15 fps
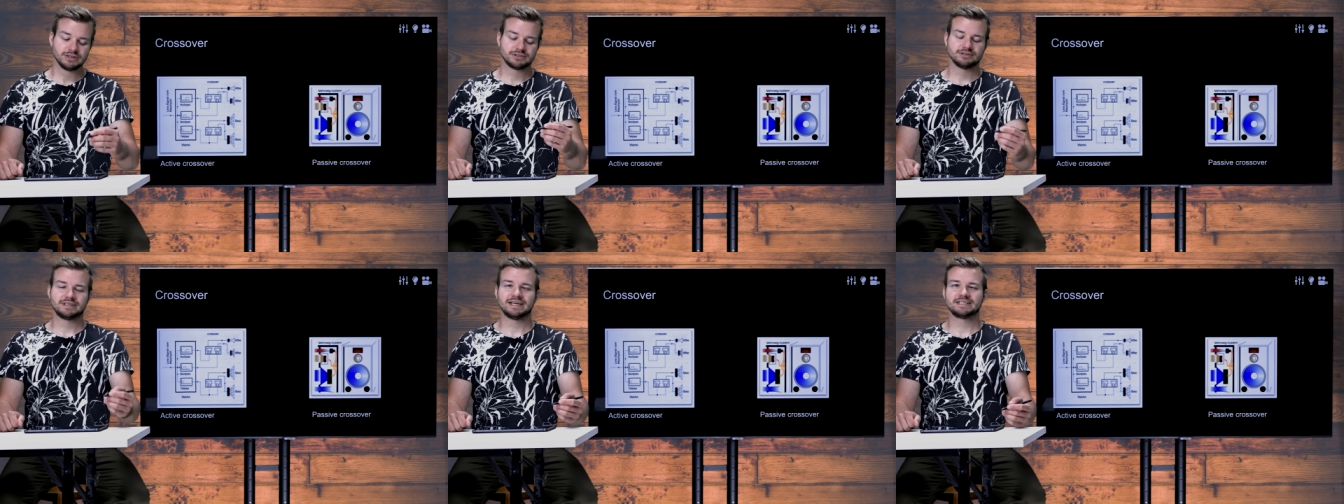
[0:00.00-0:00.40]

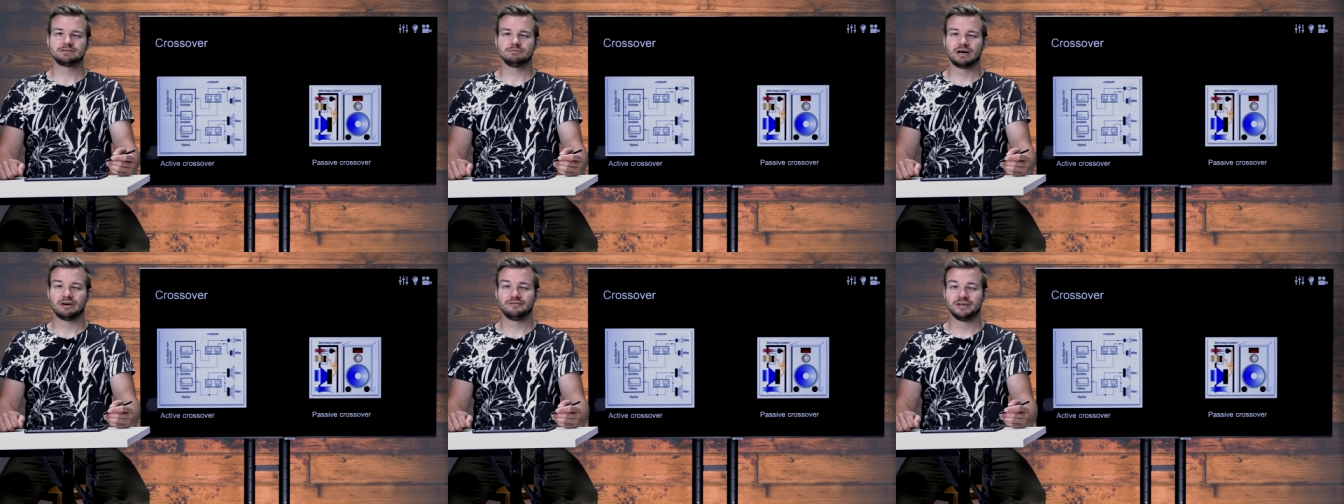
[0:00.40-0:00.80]
So that's
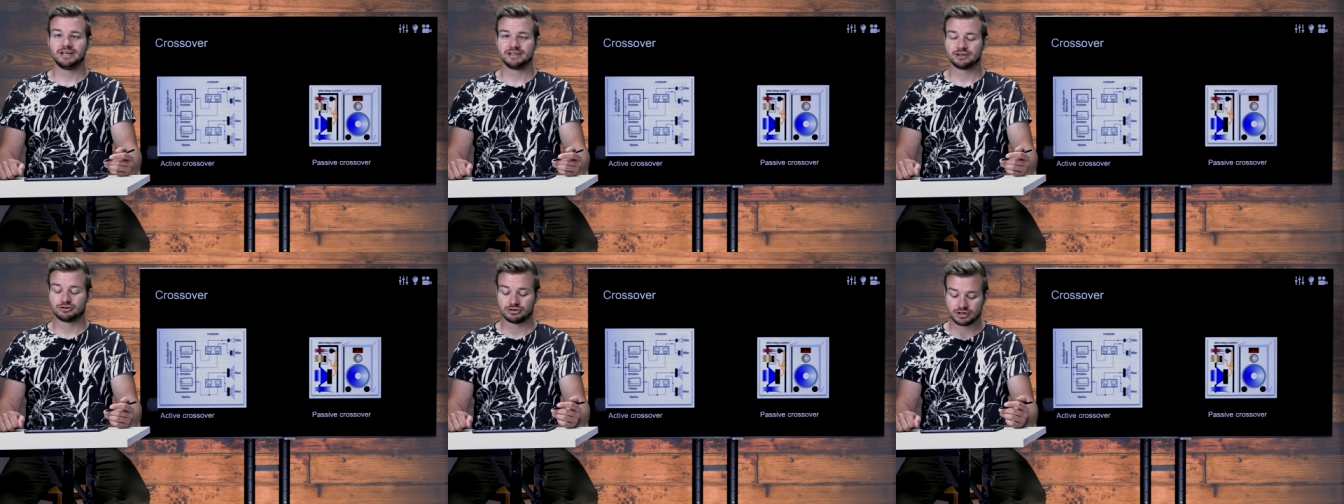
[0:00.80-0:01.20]
why we
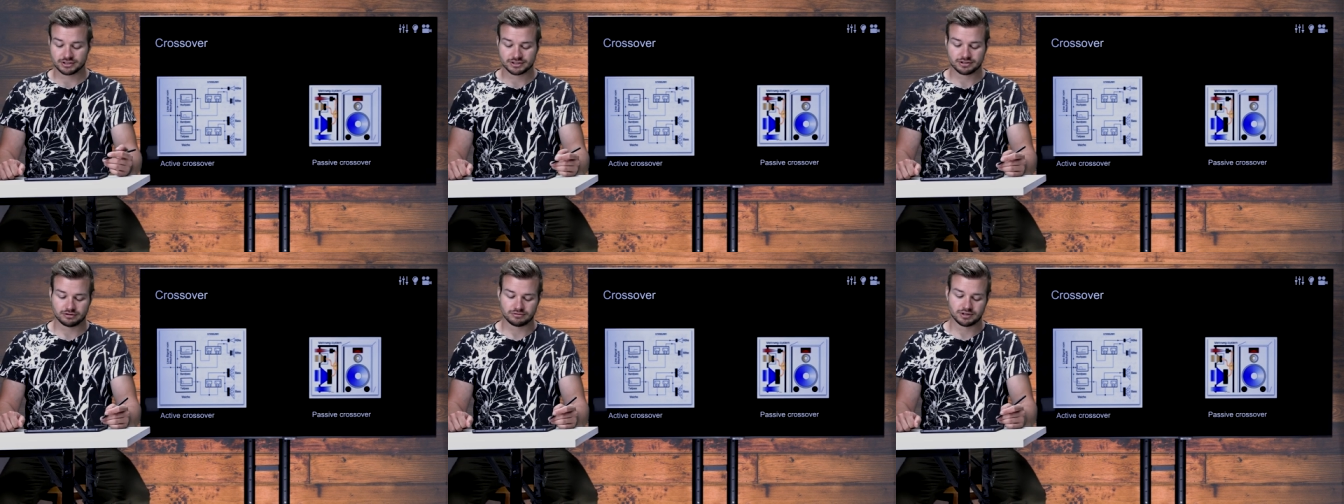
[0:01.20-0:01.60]
need
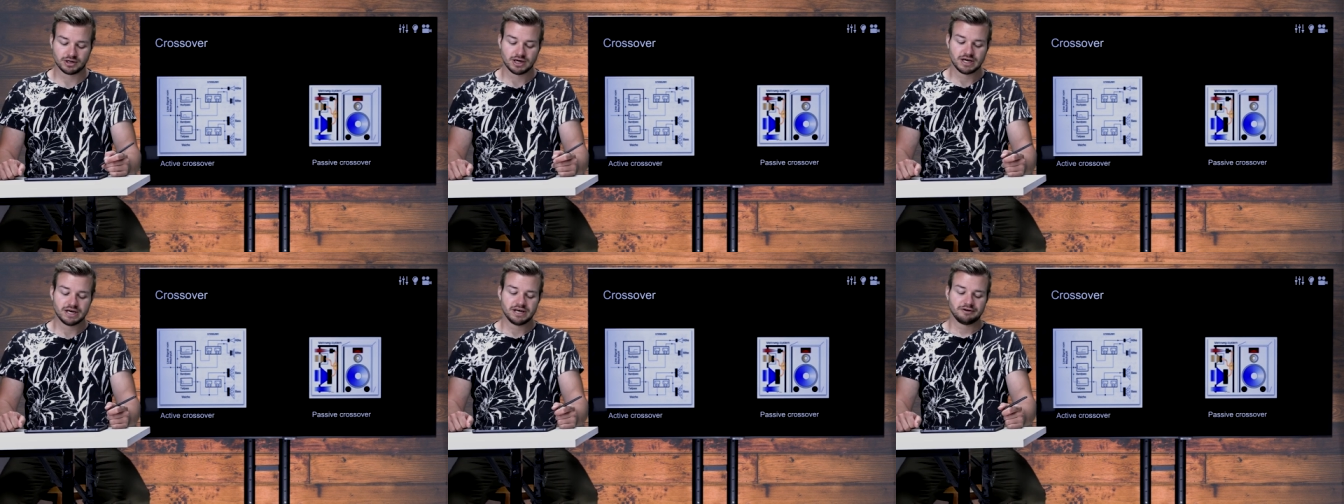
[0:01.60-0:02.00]
crossover.
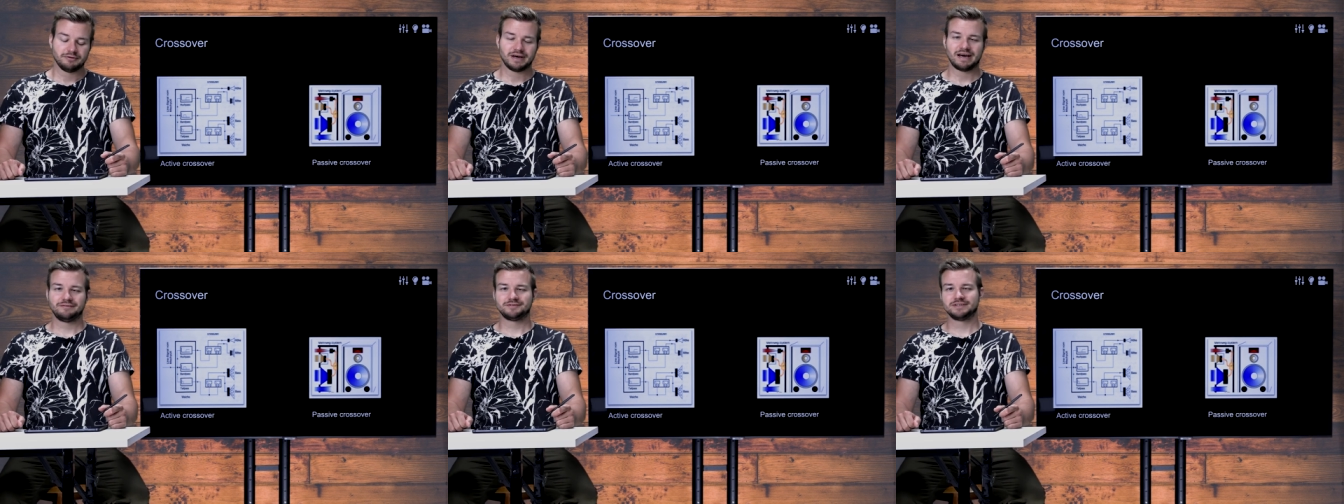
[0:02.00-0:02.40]

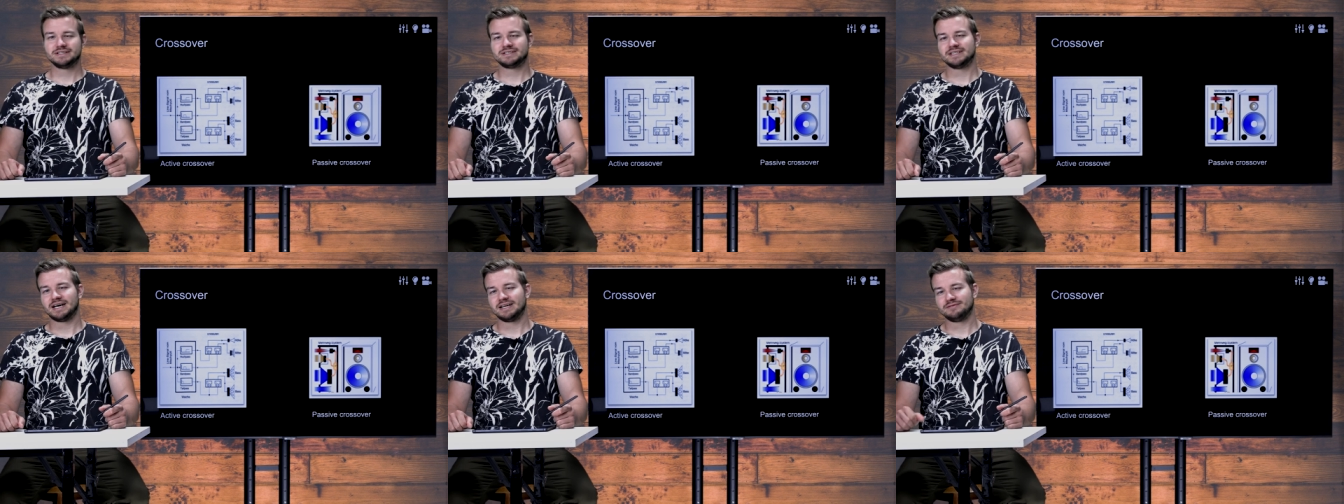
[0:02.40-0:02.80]
We have to
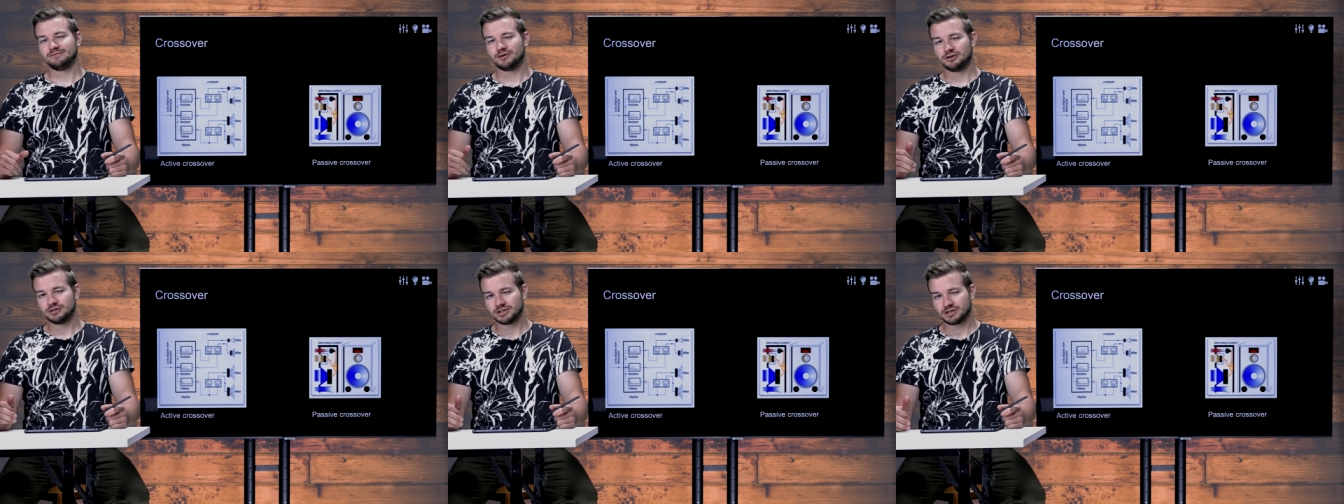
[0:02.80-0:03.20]
decide
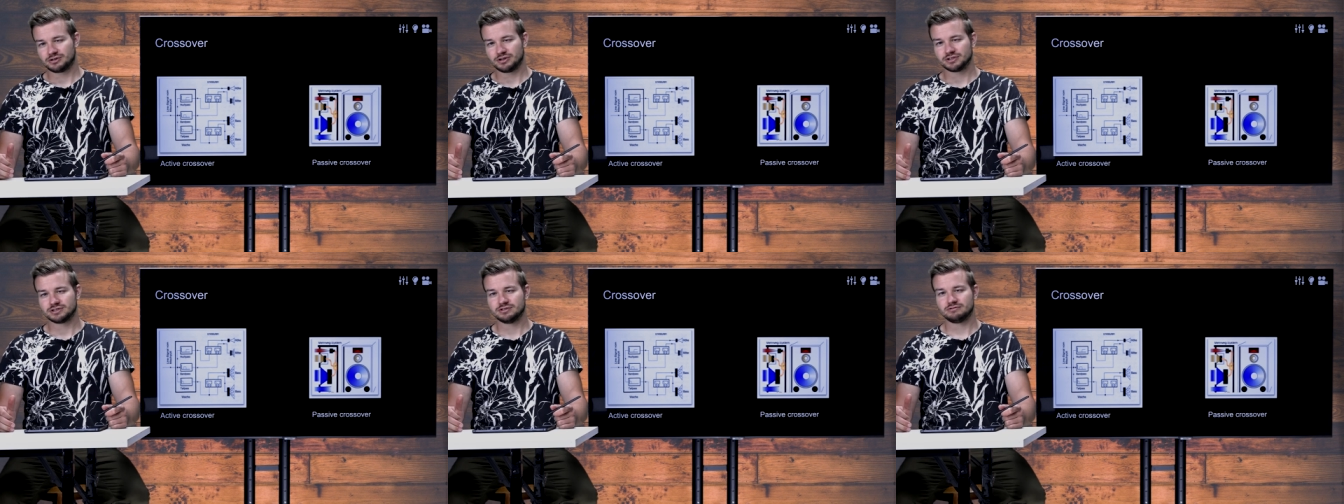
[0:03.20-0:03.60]
where the
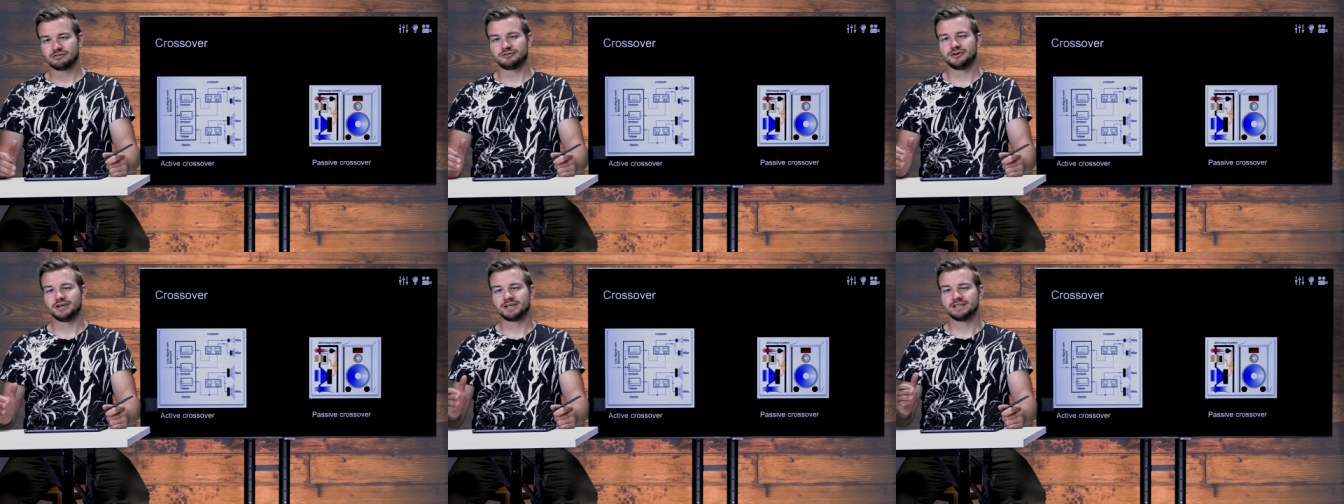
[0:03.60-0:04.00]
crossover
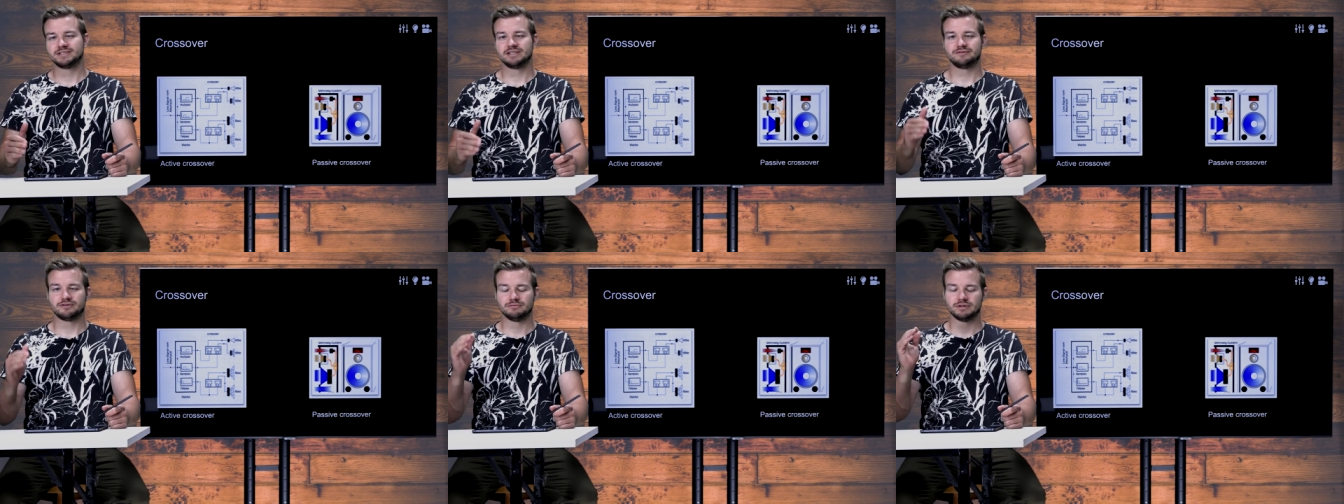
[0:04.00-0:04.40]

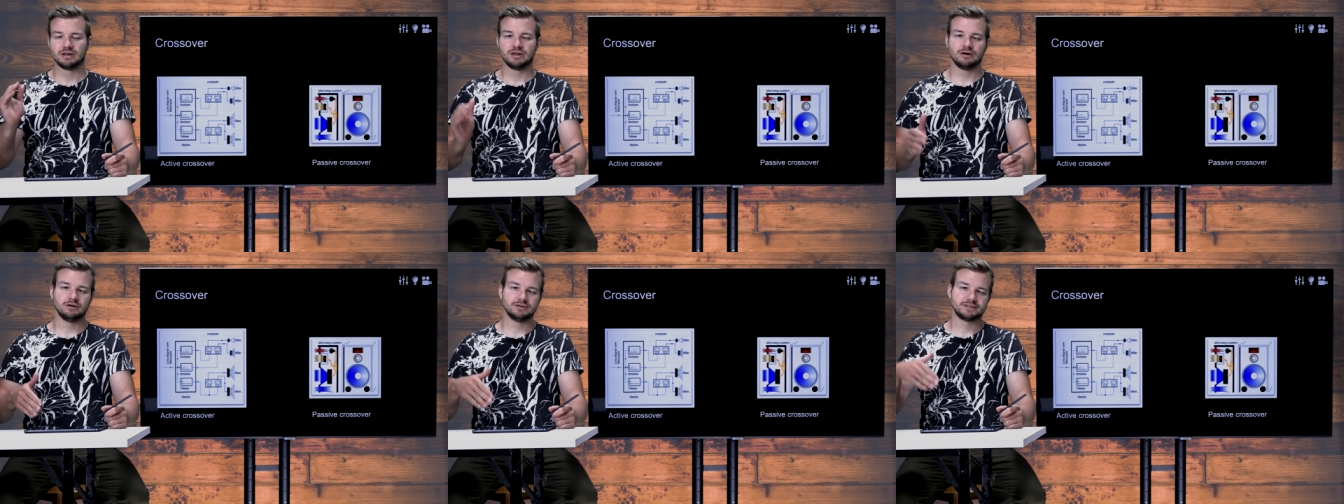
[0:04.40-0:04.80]
frequency from the
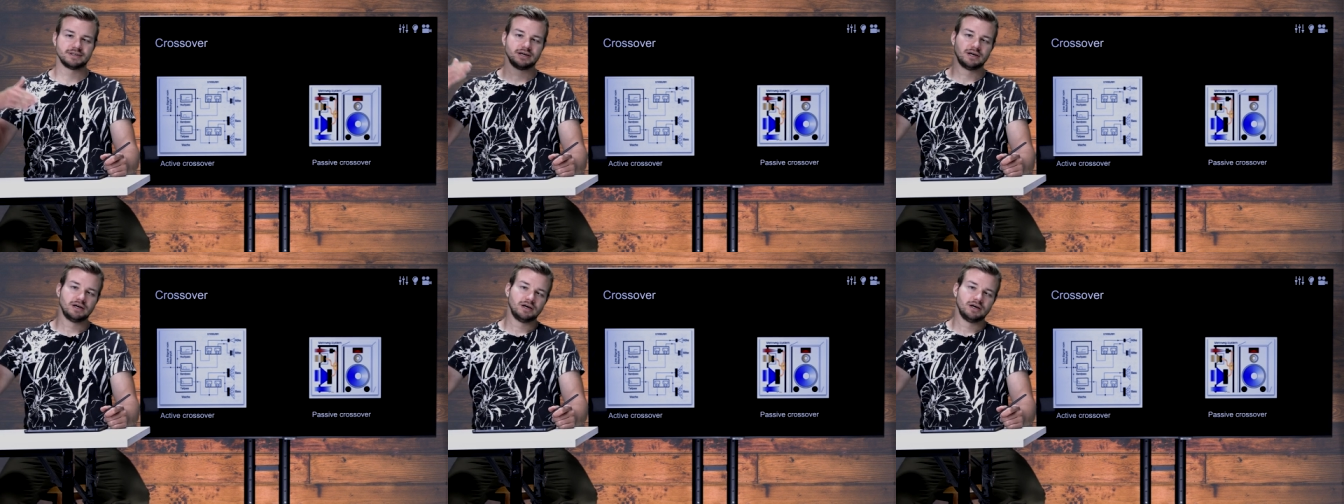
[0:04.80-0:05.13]
lows